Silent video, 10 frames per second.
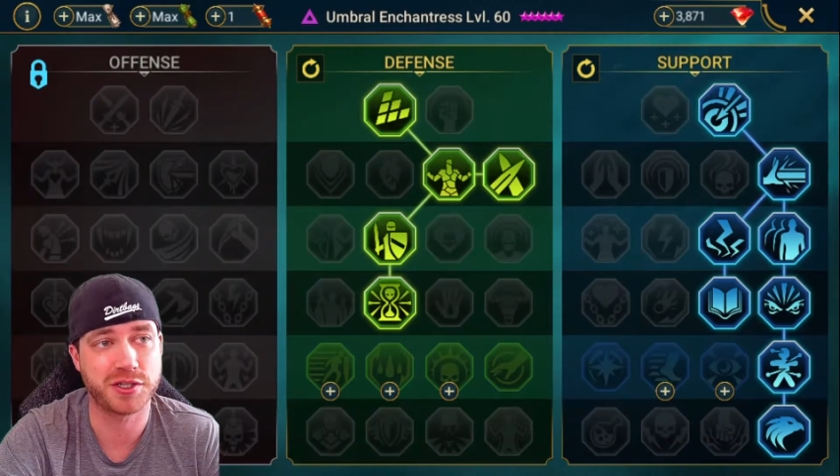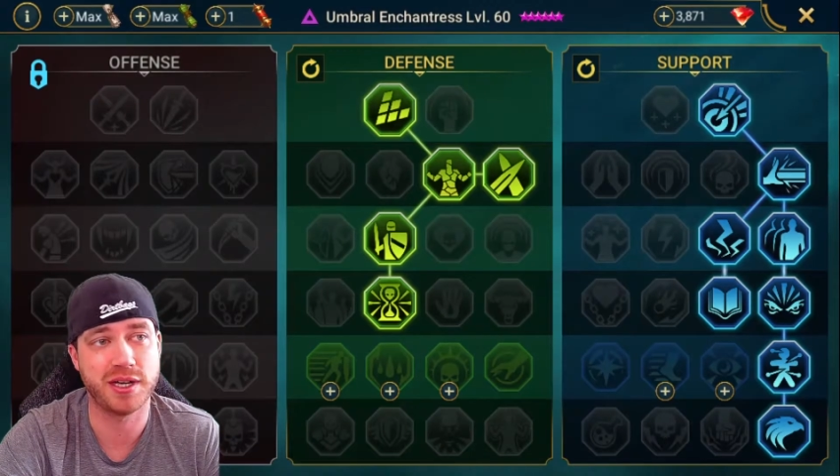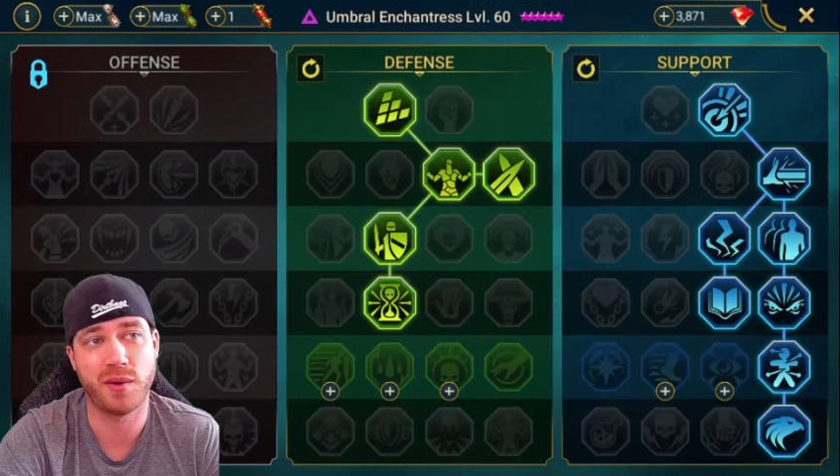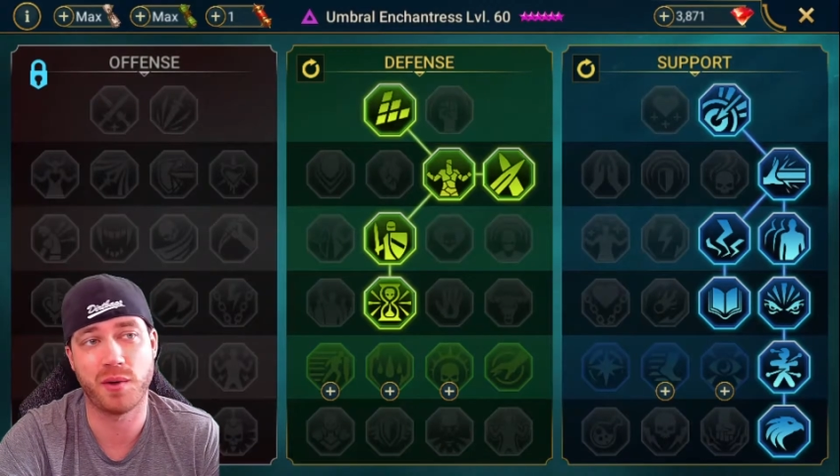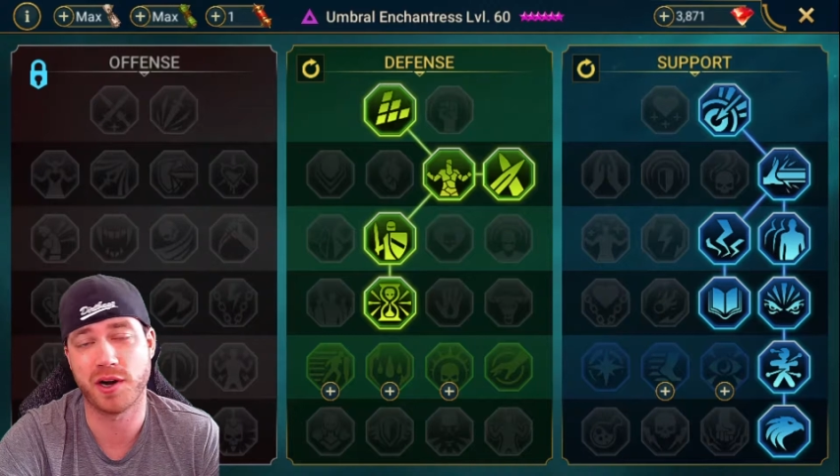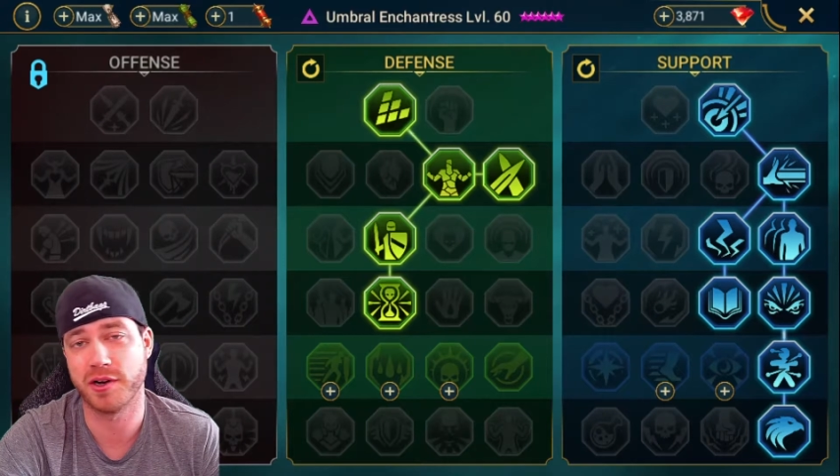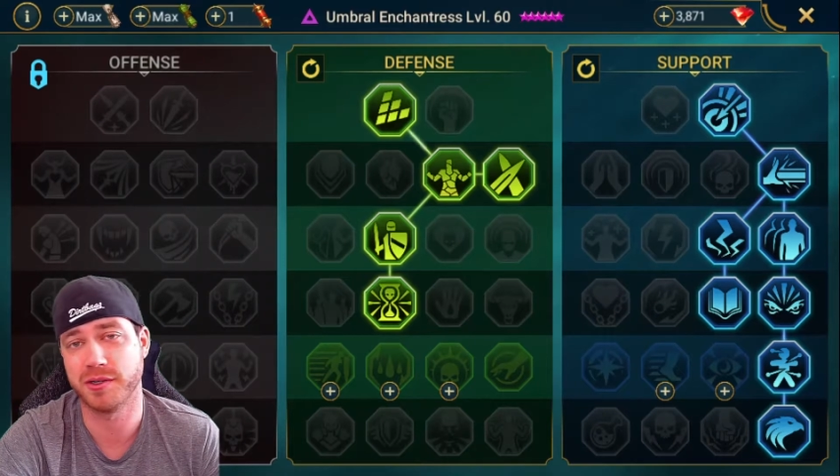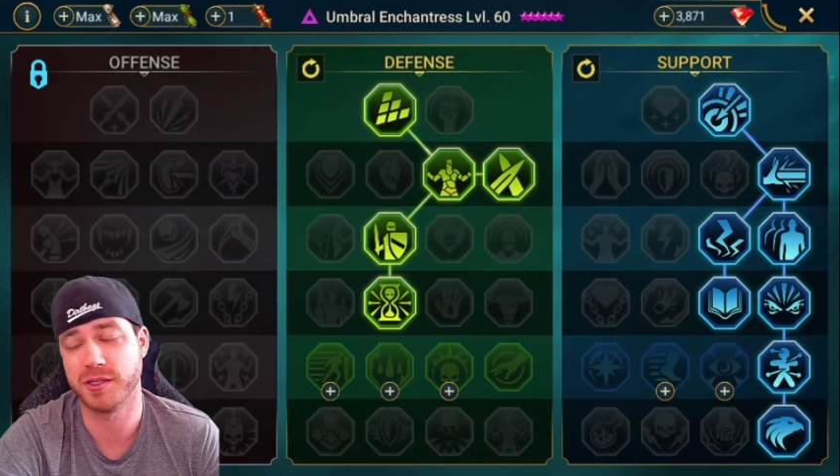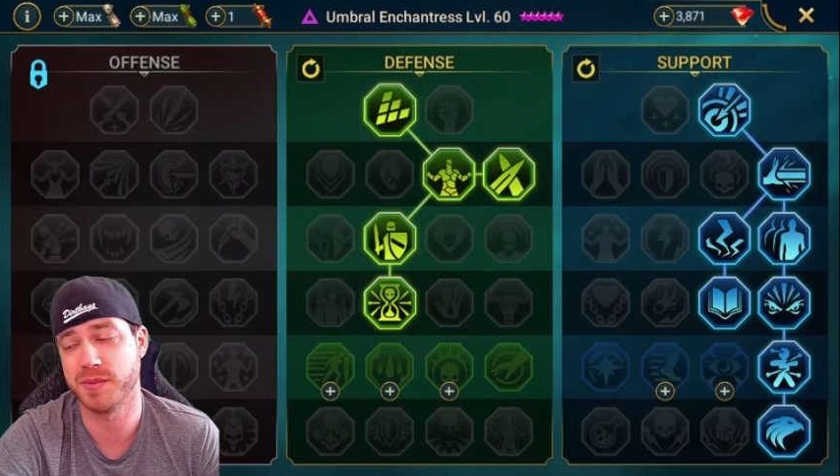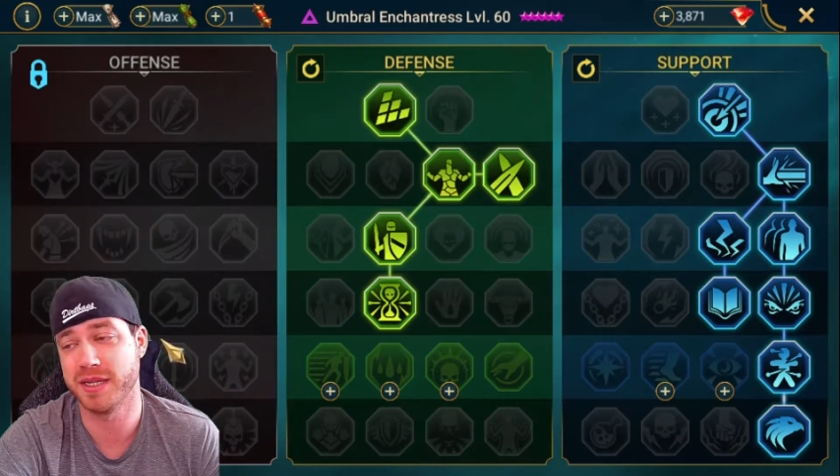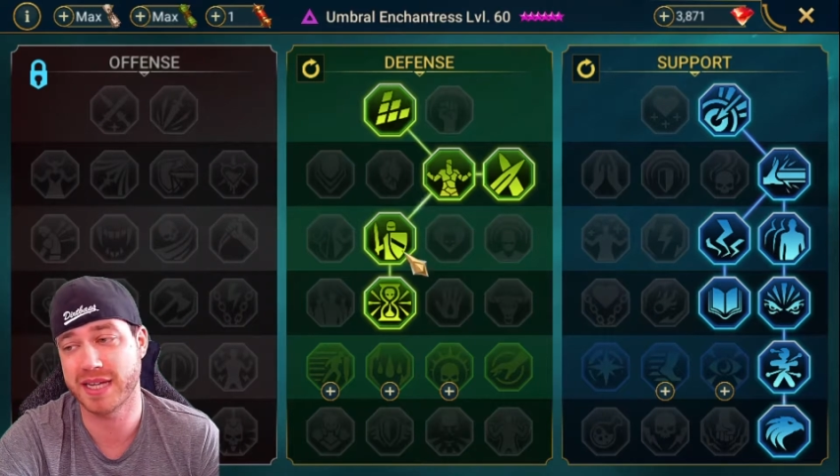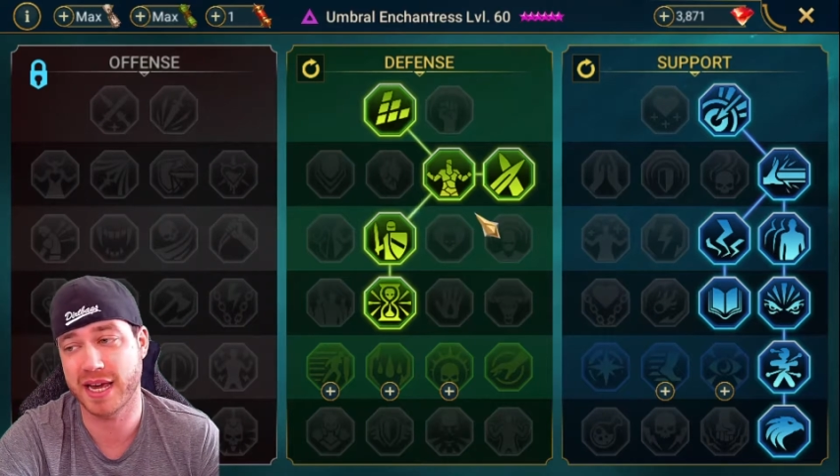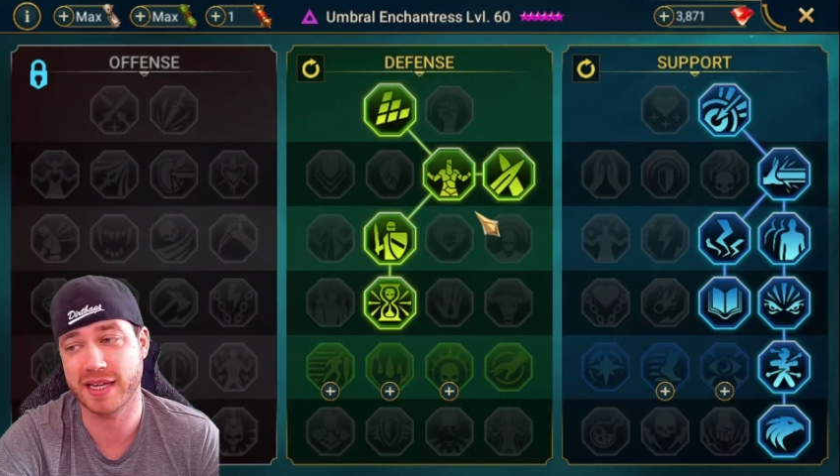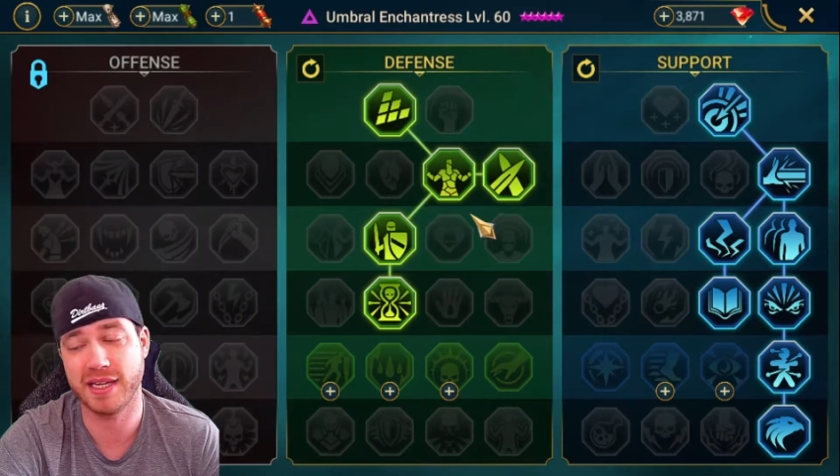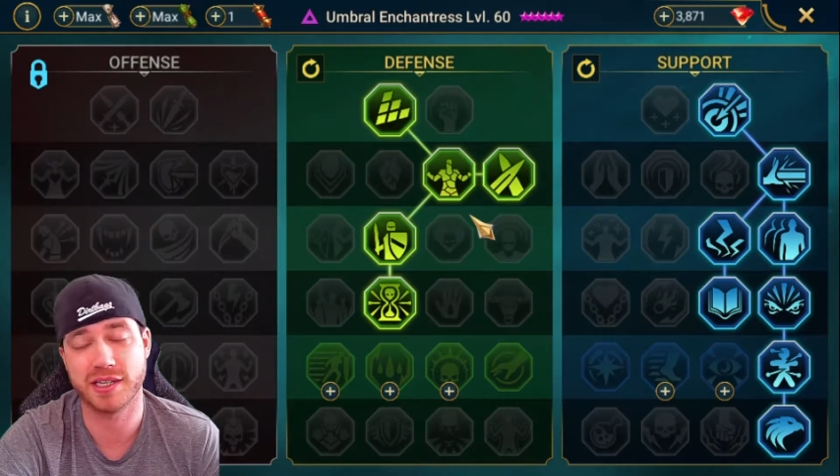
I wanted her to be tanky and